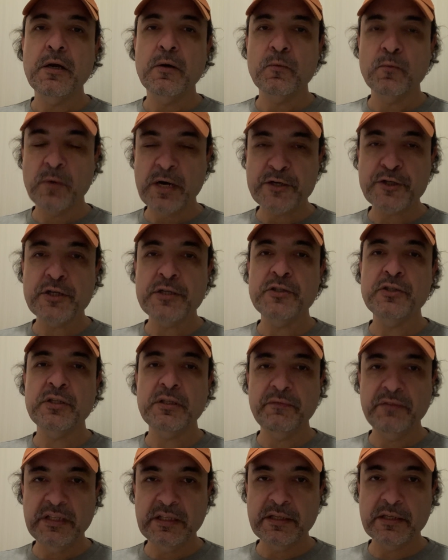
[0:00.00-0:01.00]
Russian
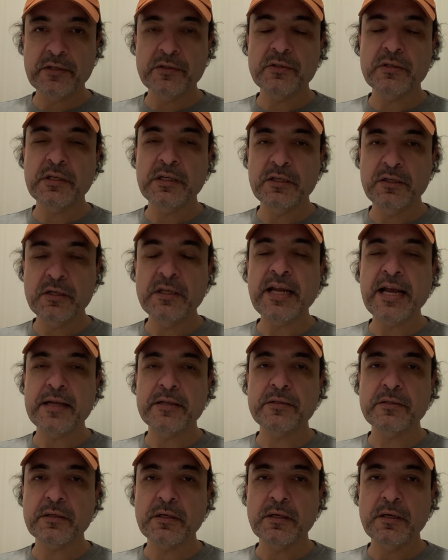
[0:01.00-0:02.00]
civilians in
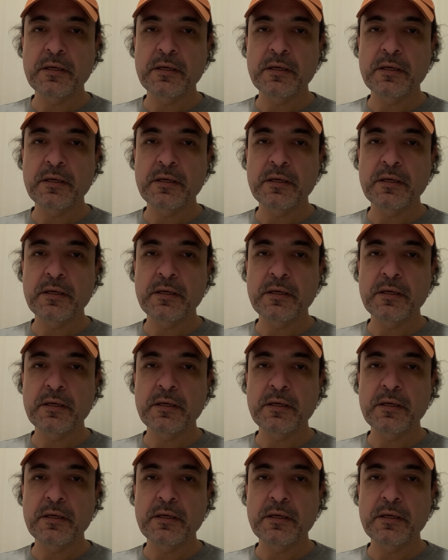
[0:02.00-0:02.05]
Donetsk.